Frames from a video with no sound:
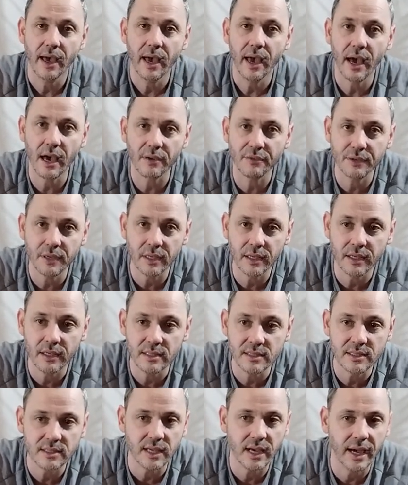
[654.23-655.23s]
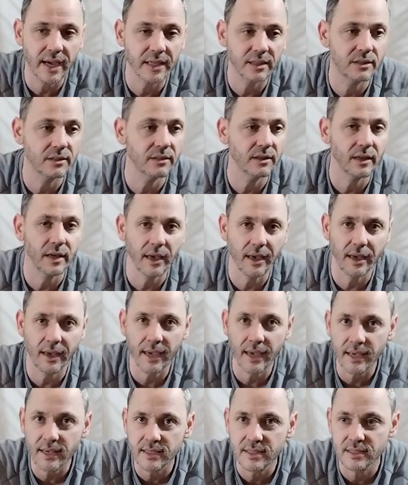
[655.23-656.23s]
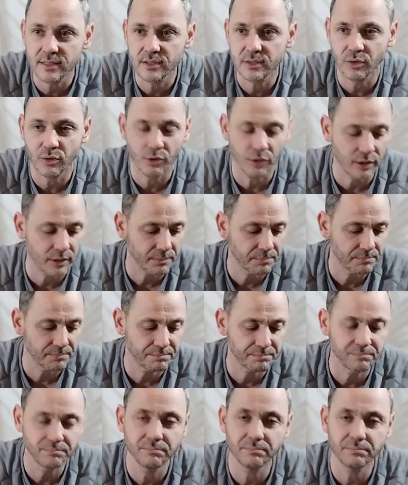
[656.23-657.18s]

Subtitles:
having inside eggs or